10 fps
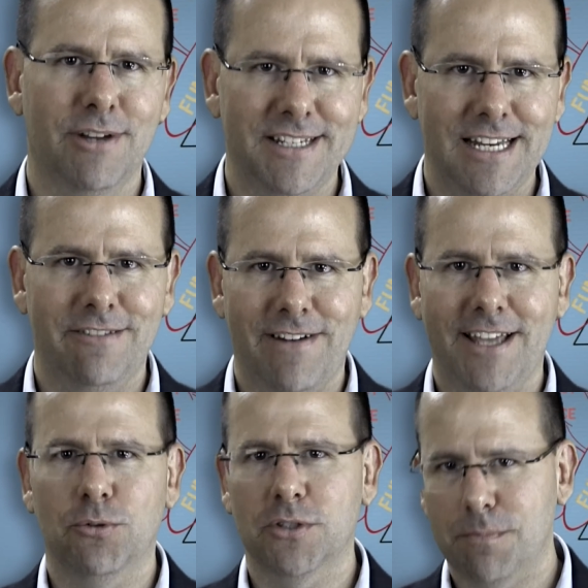to identify
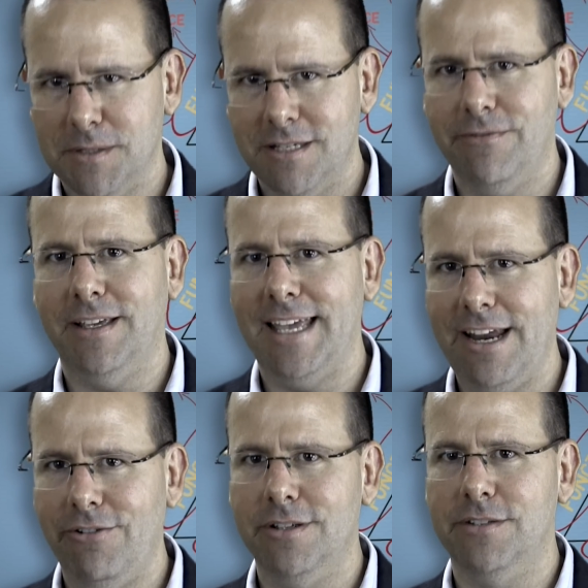your specific
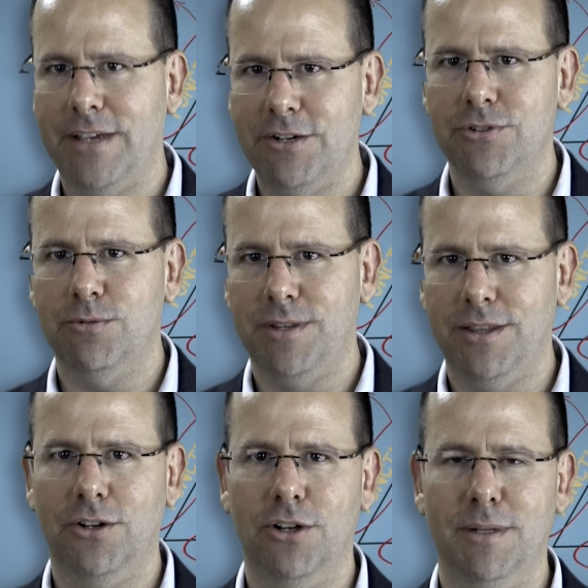areas of interest
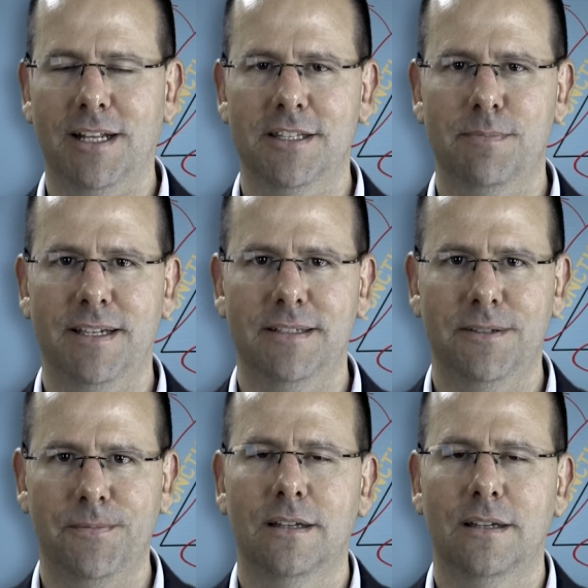within the global health space.